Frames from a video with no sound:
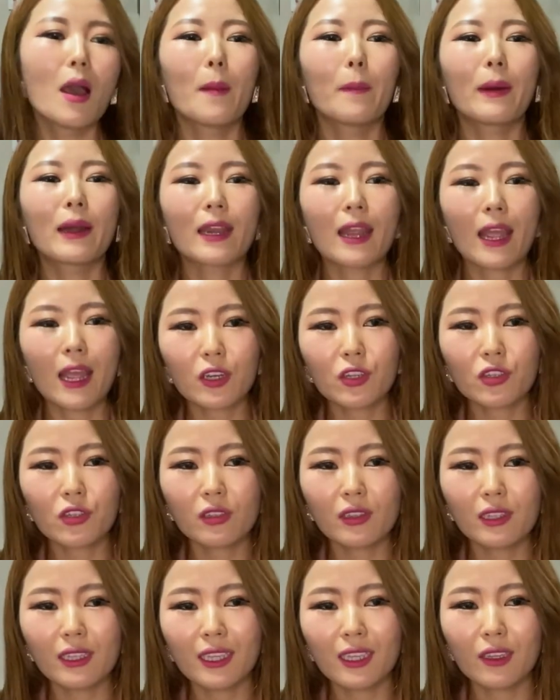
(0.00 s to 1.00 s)
But
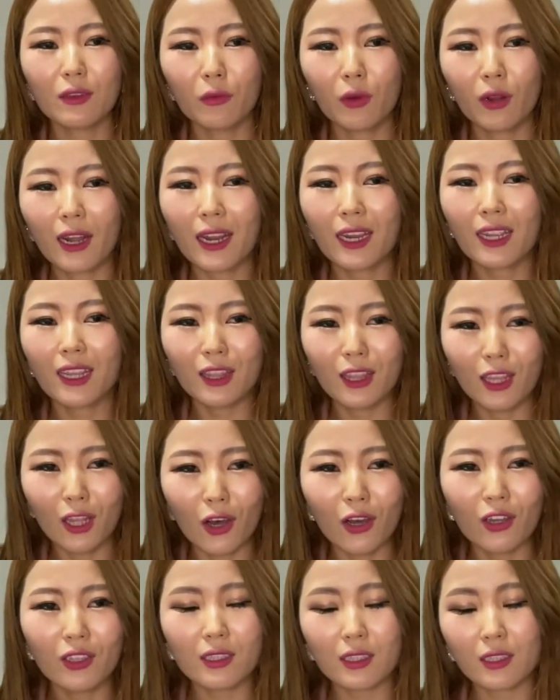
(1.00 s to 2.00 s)
actually, what I
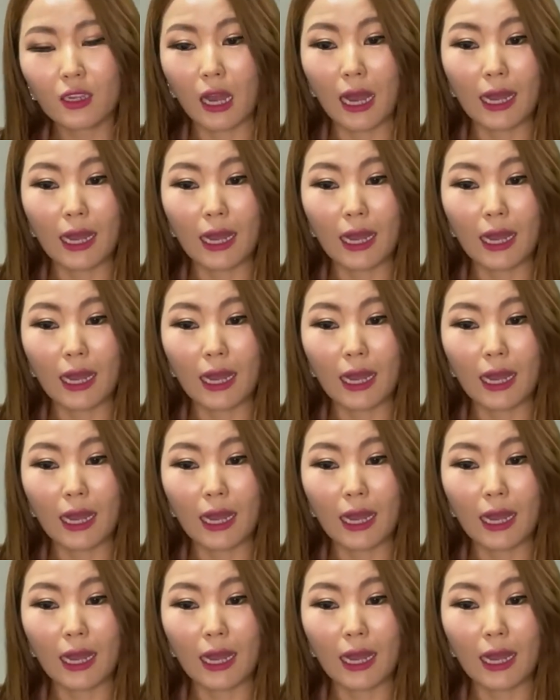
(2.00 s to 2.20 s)
learned is